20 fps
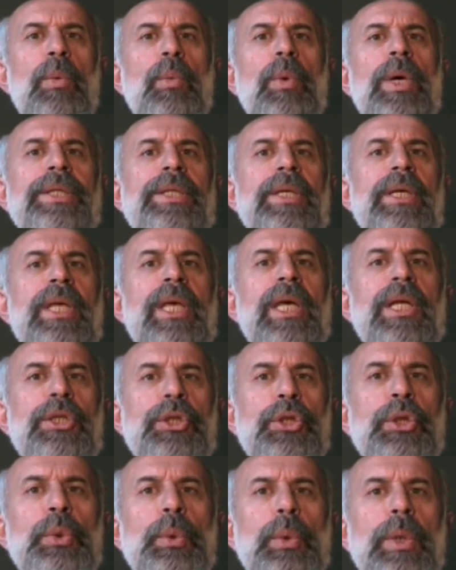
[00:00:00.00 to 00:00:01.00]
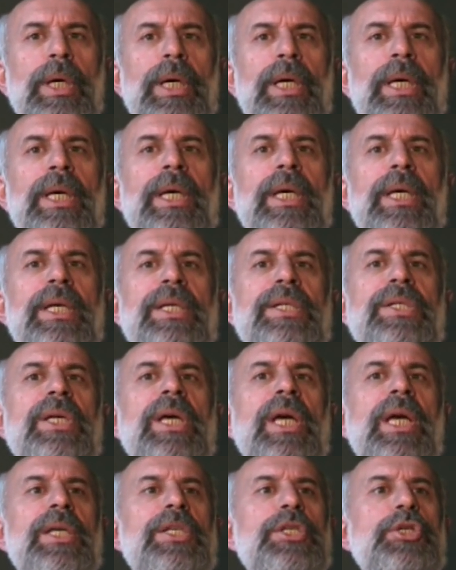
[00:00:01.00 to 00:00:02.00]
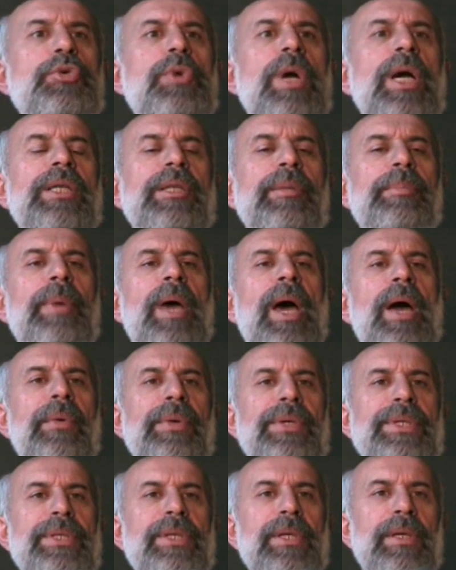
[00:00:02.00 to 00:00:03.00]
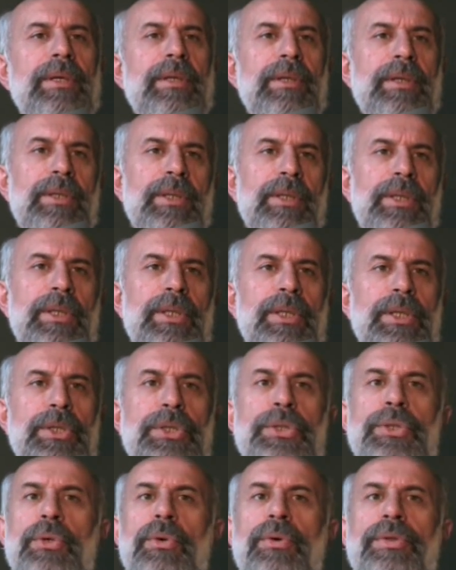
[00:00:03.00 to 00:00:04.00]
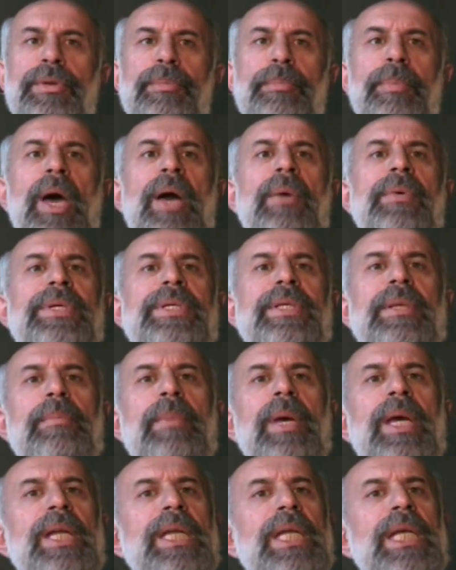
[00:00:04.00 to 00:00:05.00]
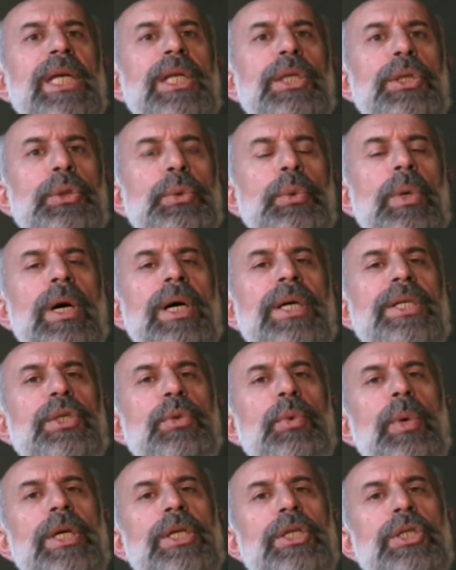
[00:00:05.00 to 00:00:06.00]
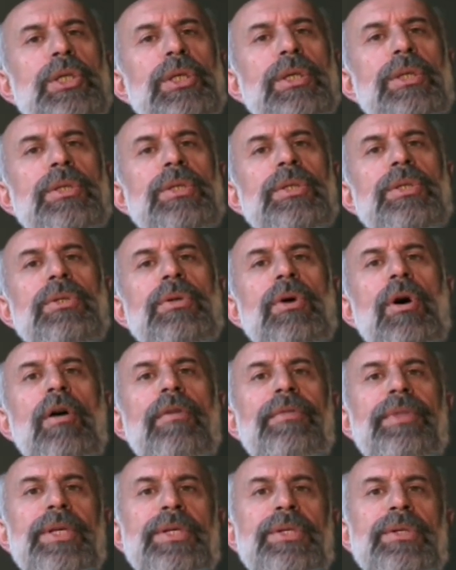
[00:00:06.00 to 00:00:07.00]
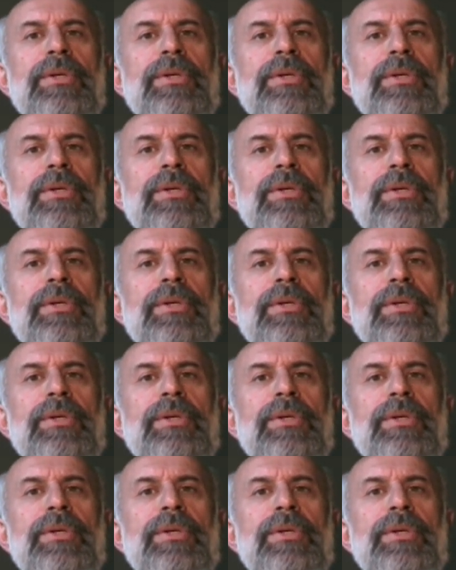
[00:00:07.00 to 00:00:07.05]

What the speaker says: What he can do is instruct the barrister. So the barrister may need to ask questions of the